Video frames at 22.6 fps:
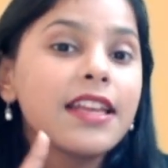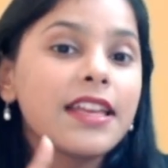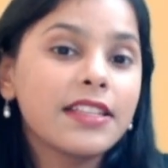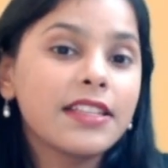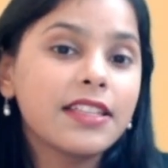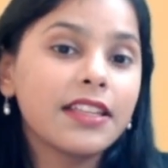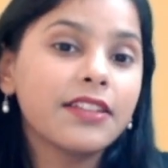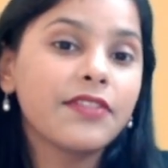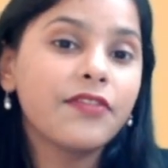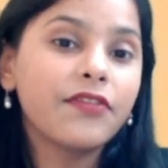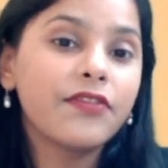
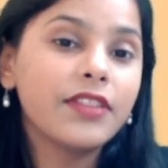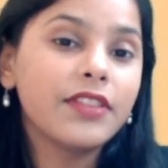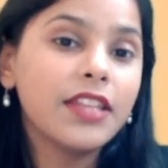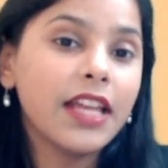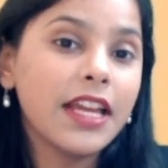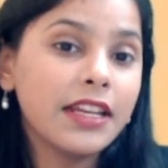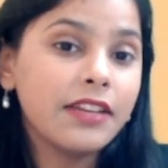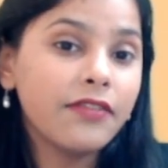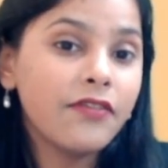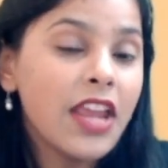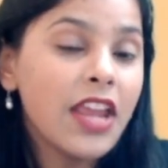So
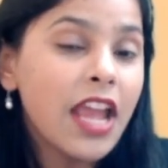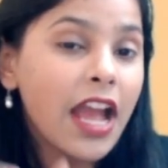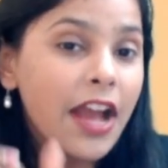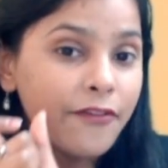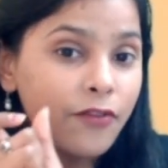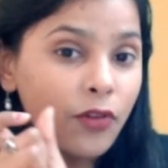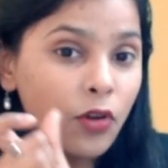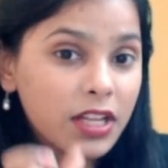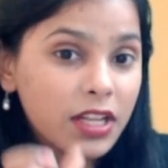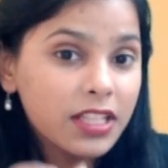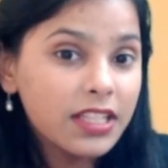then we
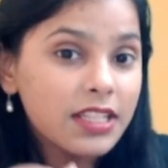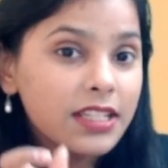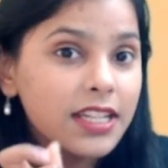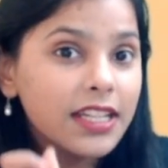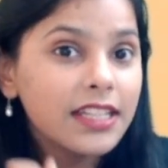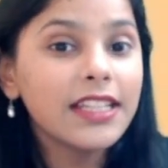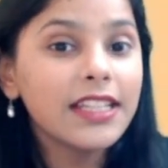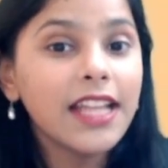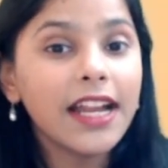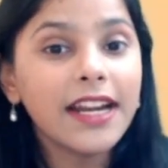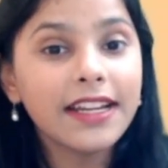have
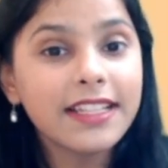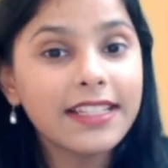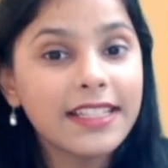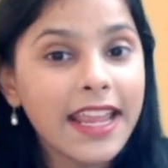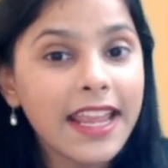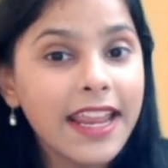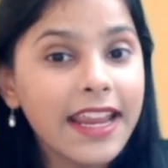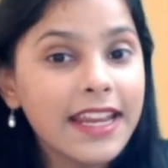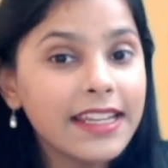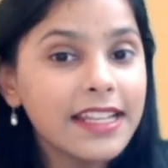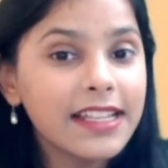constant, that is
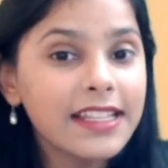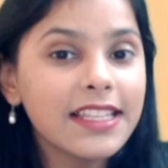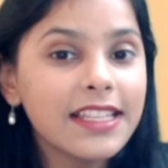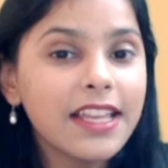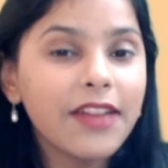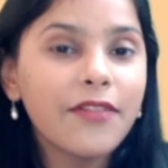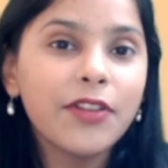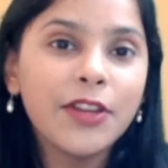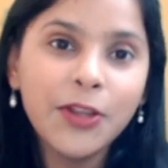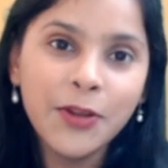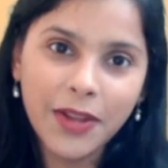8 and
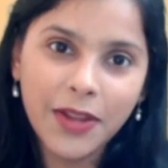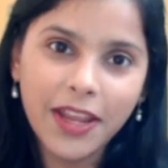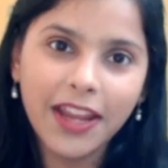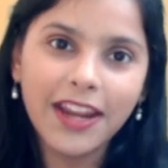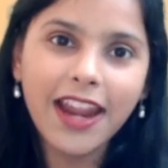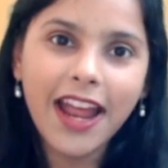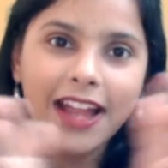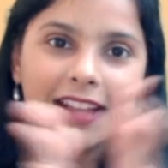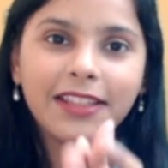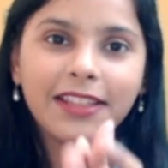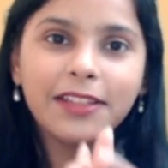7. You can
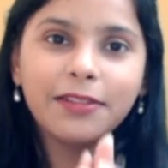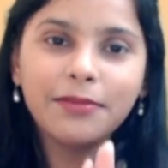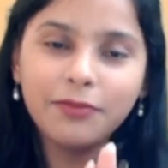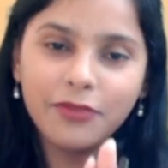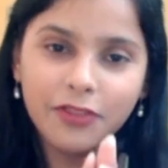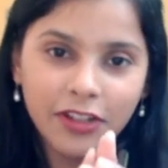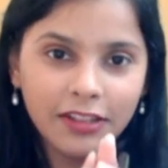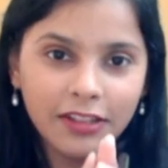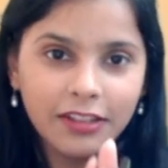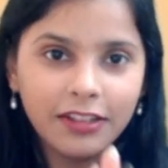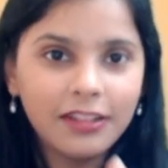add them
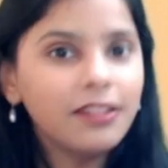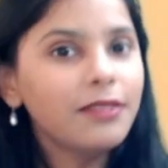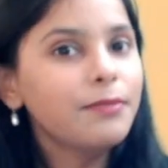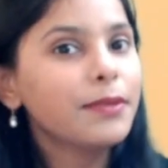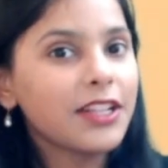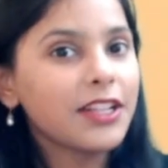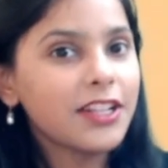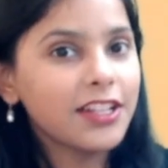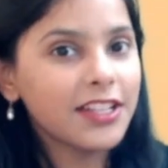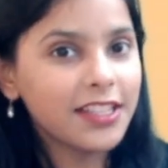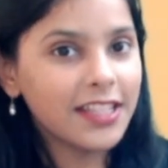further
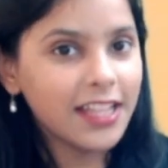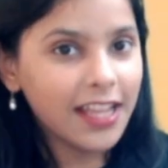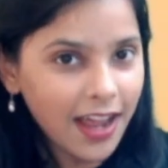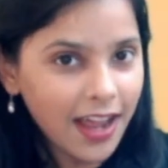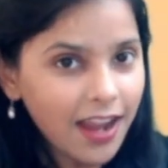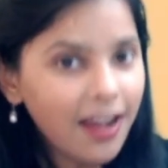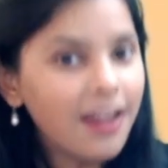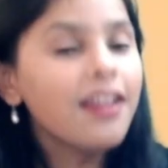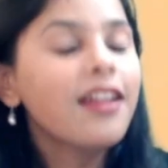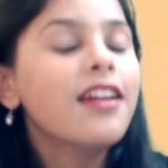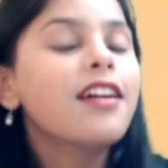because they
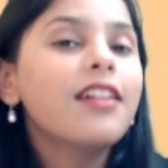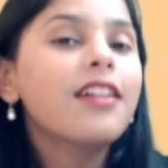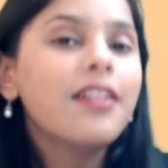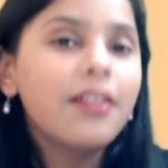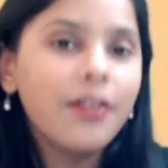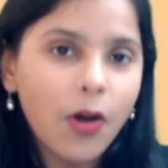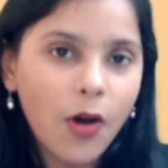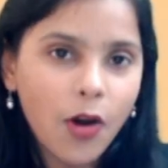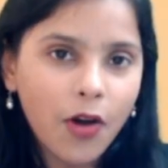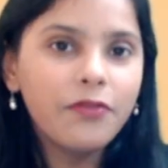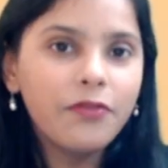are
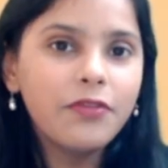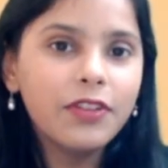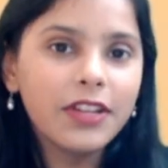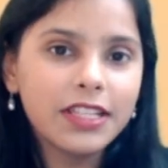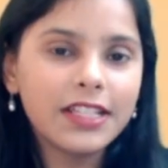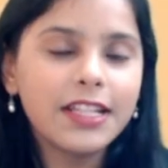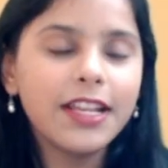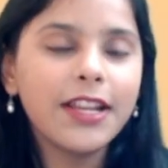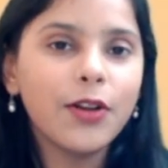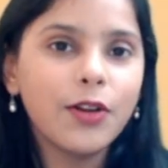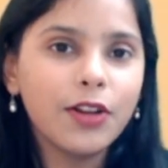
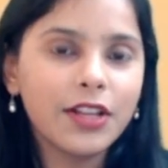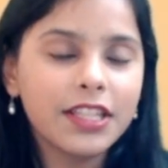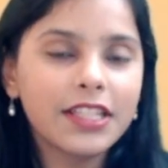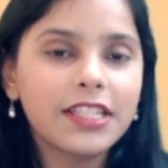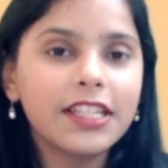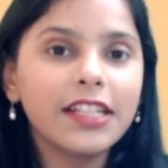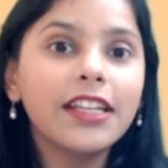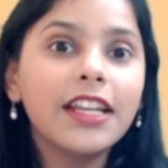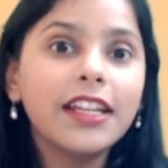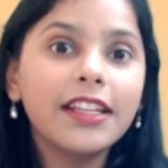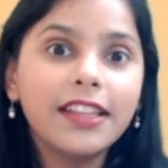obviously
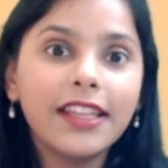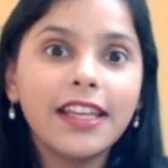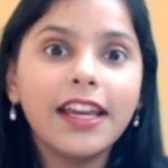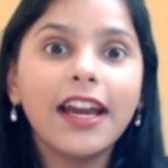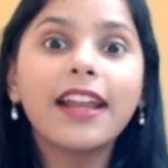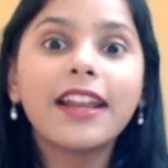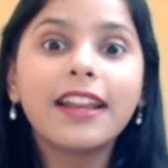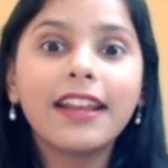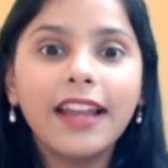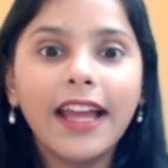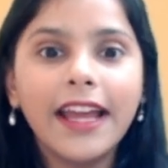constant and they
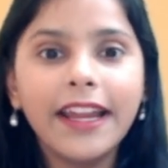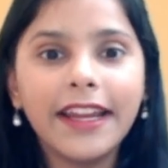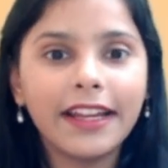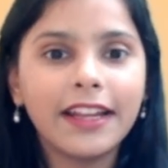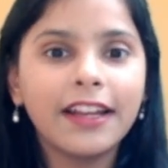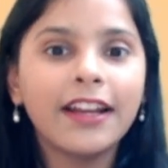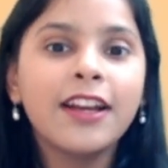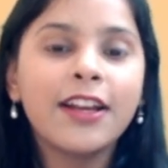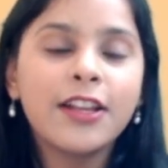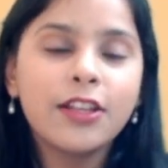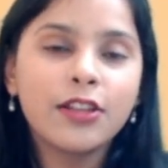are
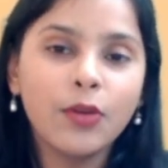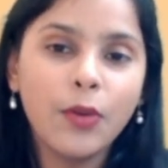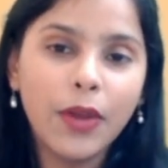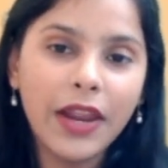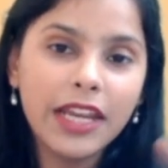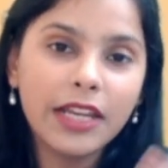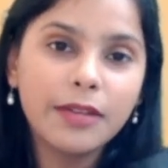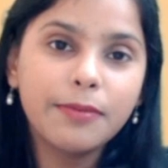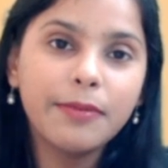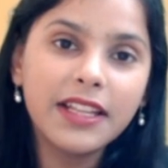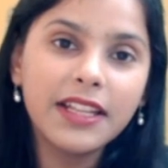like. So
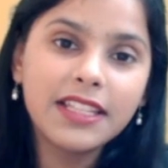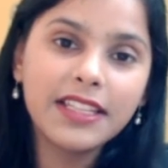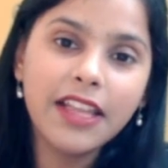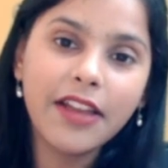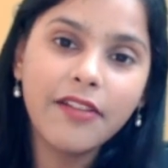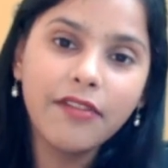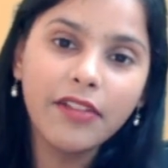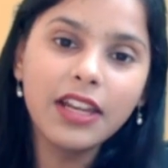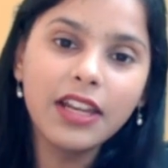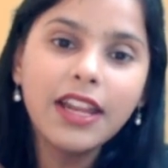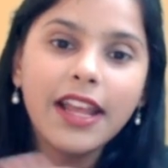8 plus
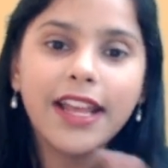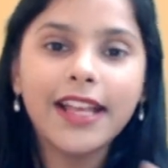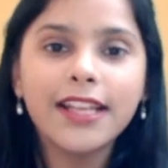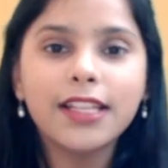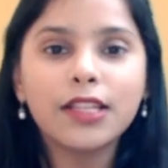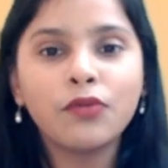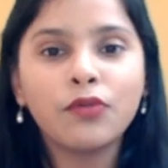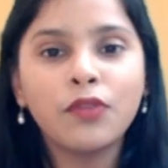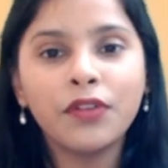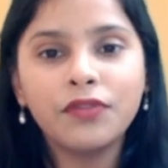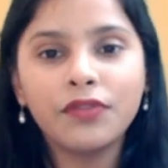7
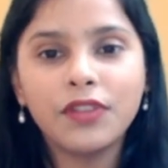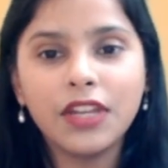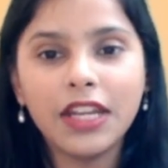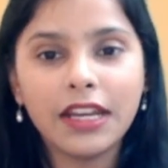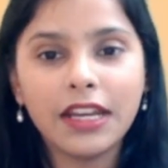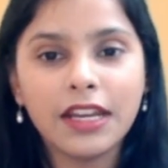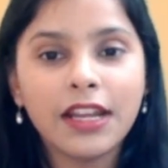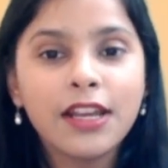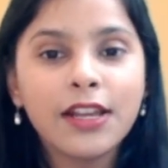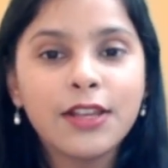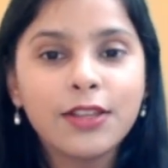is
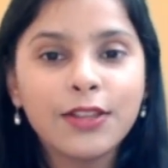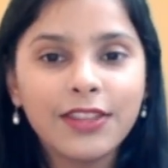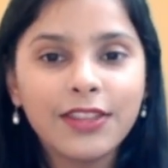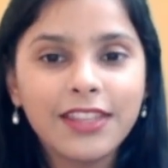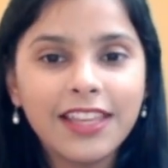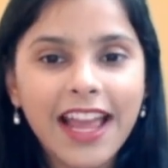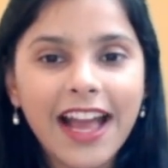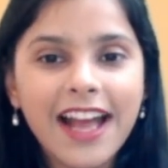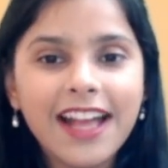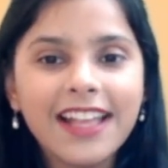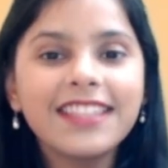15. So
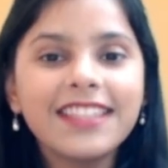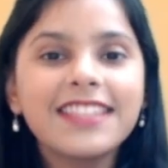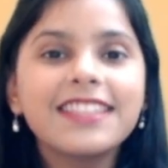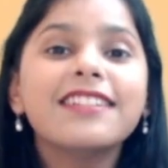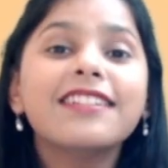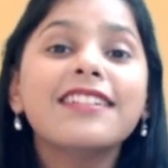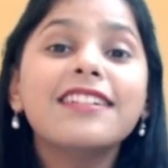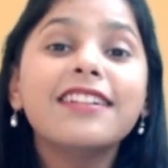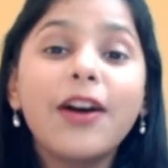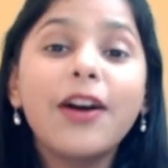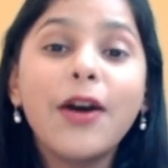the
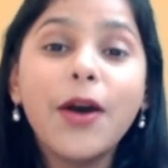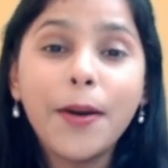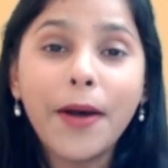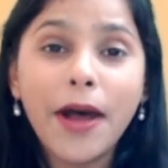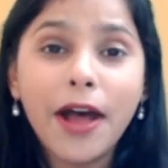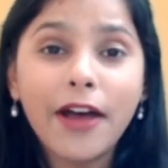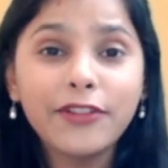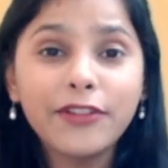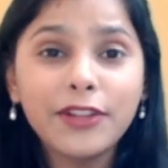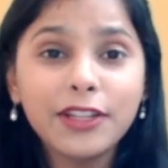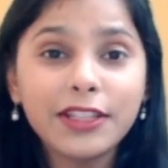answer
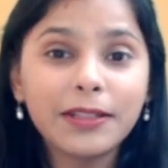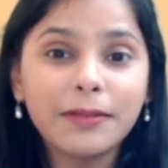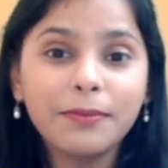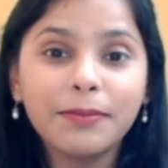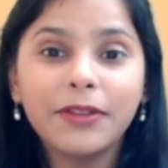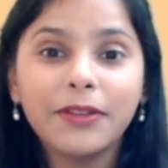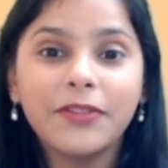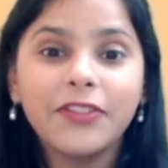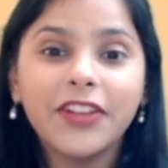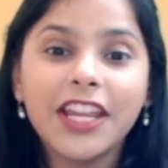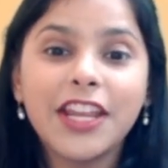after
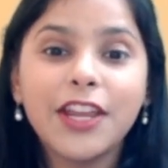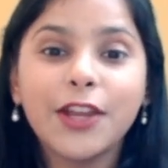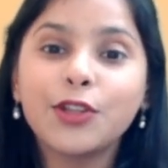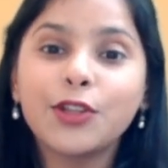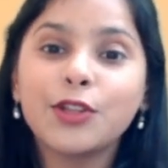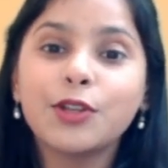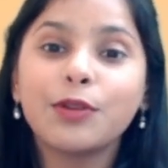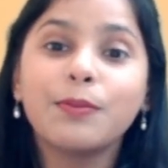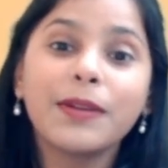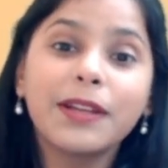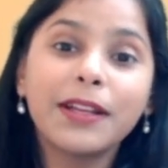
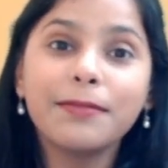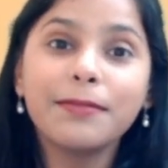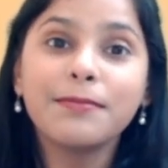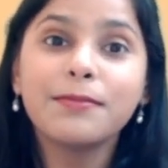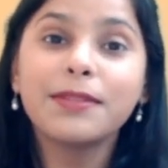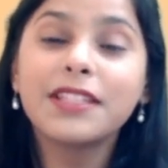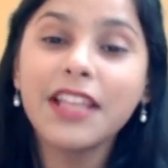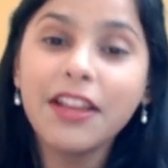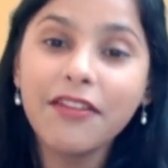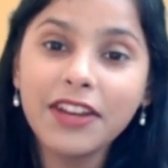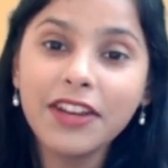simplification
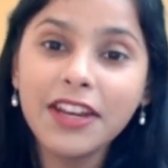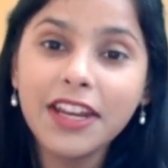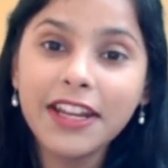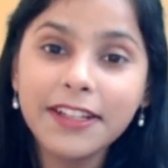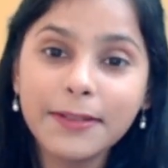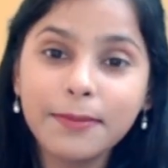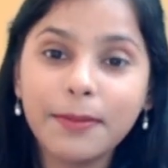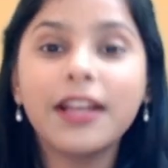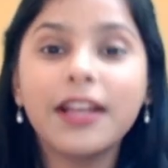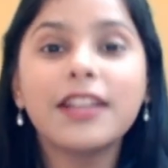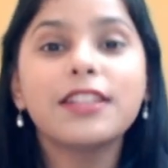becomes
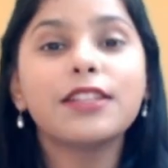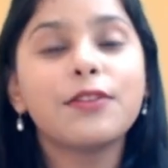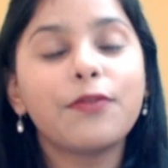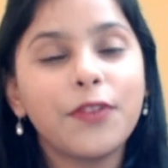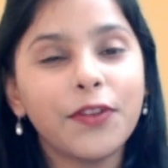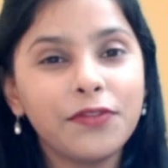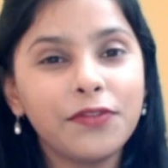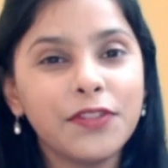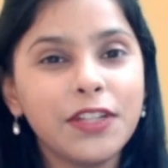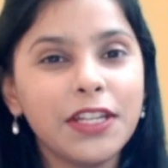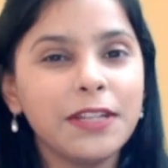7x plus
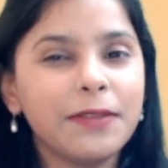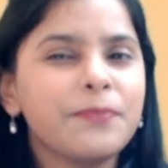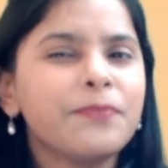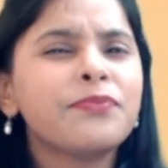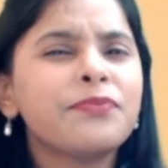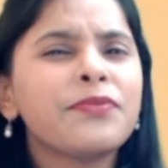15.